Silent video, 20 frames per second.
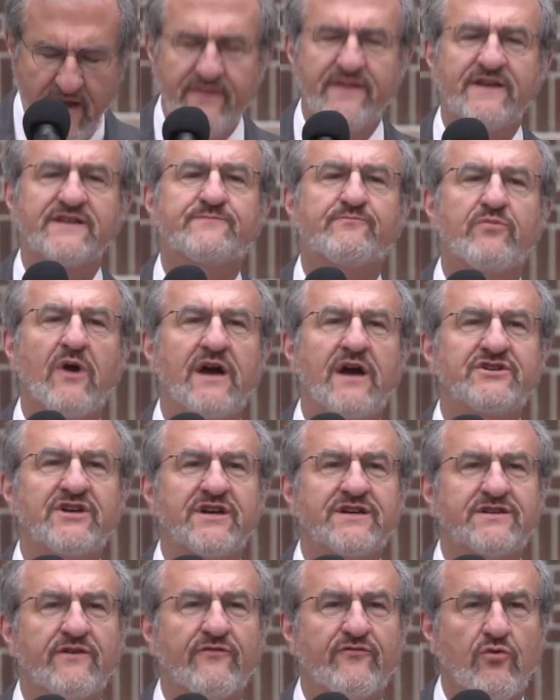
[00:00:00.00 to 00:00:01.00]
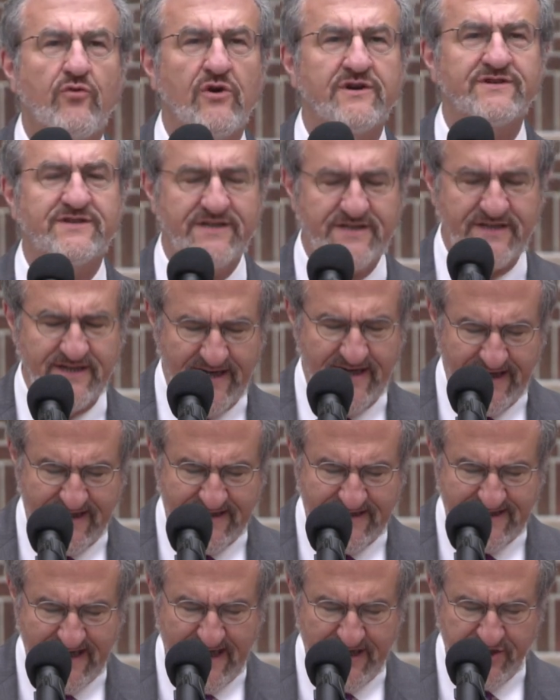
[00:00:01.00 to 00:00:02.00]
This project, of course, is an
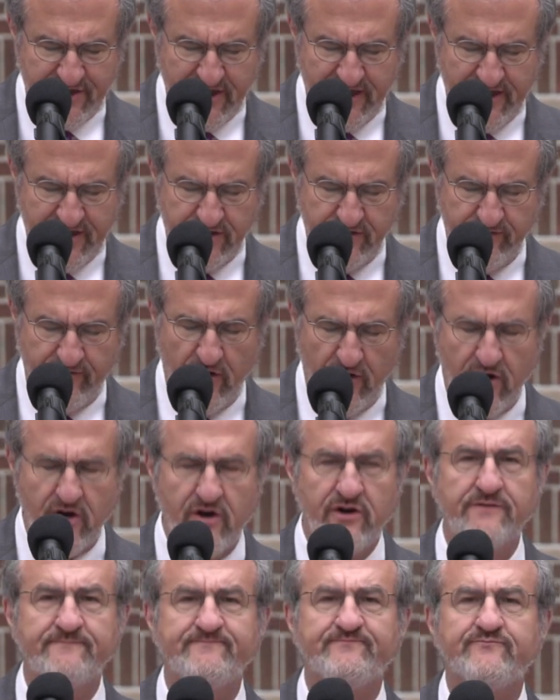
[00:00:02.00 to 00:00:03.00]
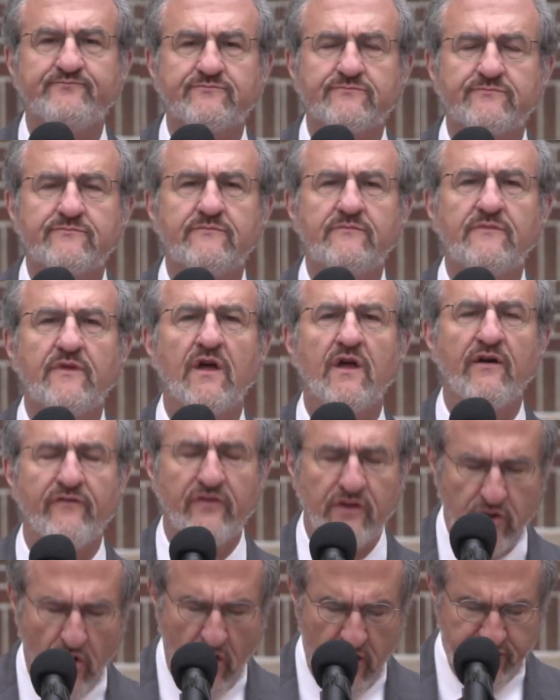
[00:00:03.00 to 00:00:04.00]
extension, as you've heard, of
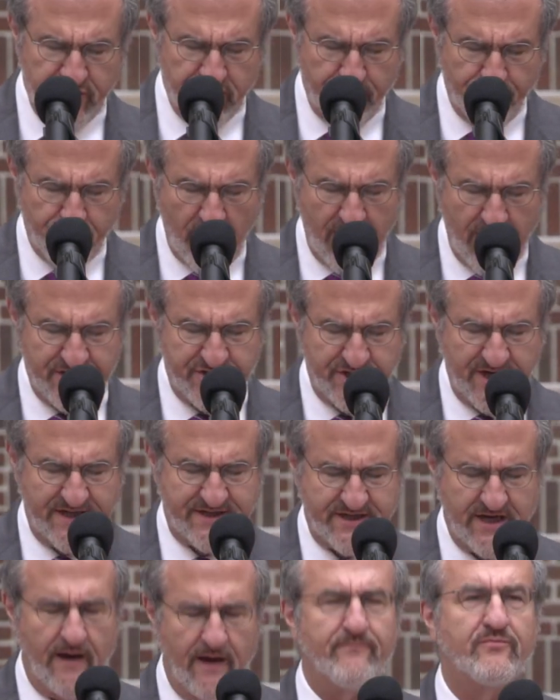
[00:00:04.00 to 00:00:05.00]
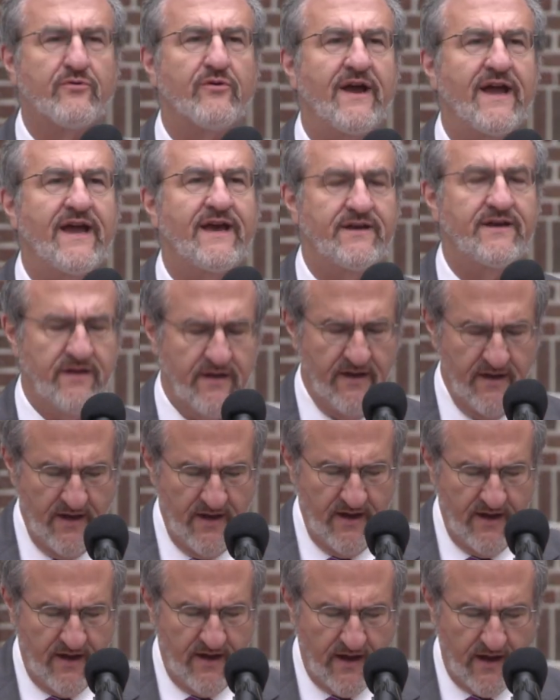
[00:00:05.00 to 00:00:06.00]
a larger project to upgrade
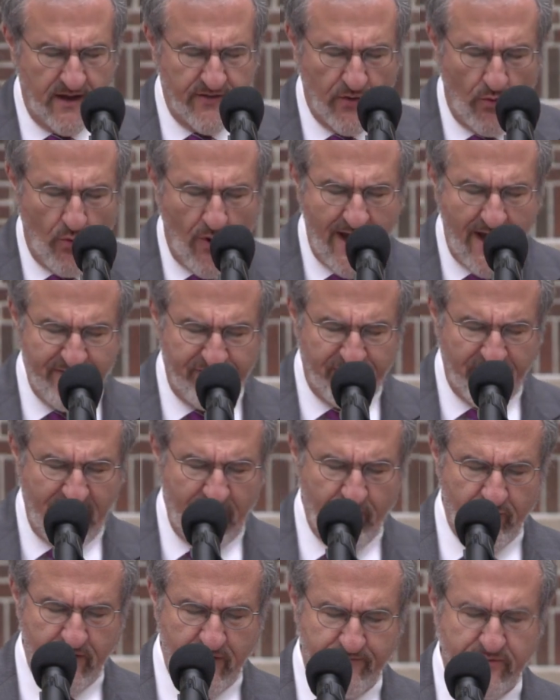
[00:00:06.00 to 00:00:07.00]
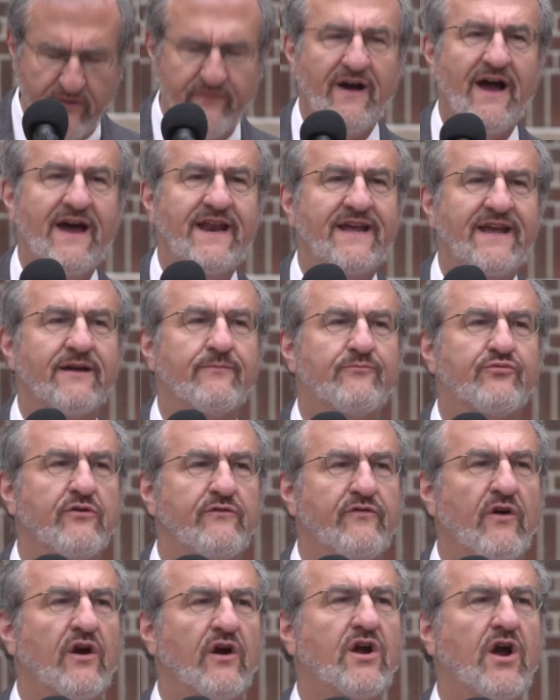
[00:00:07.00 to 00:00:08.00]
the Wi-Fi we're providing,
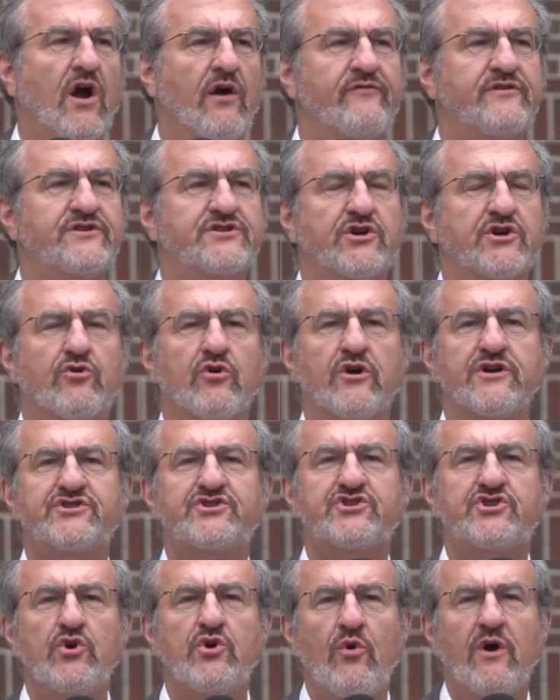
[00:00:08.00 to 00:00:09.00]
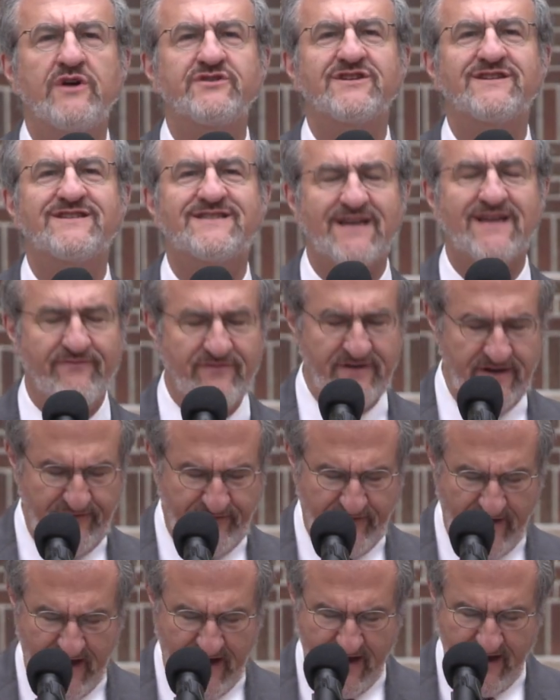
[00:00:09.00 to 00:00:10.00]
improve our coverage across
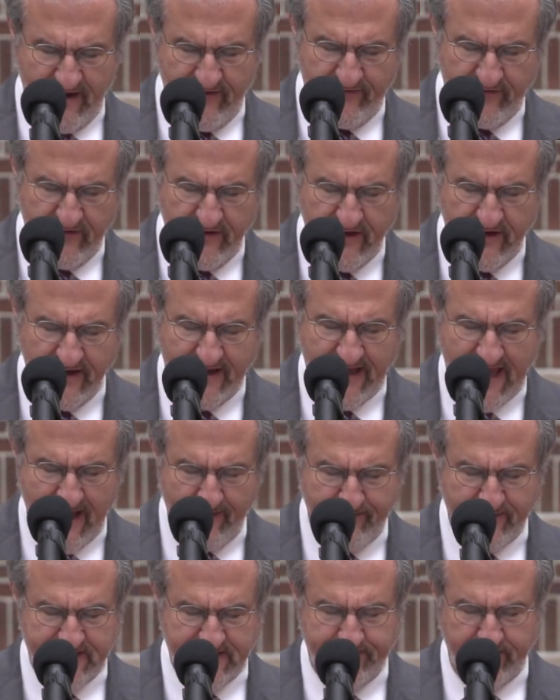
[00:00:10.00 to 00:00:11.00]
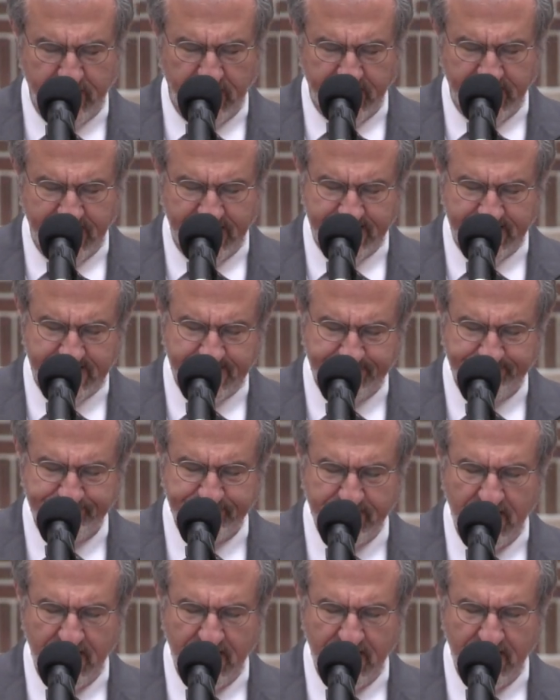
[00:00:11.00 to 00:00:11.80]
275 campus buildings.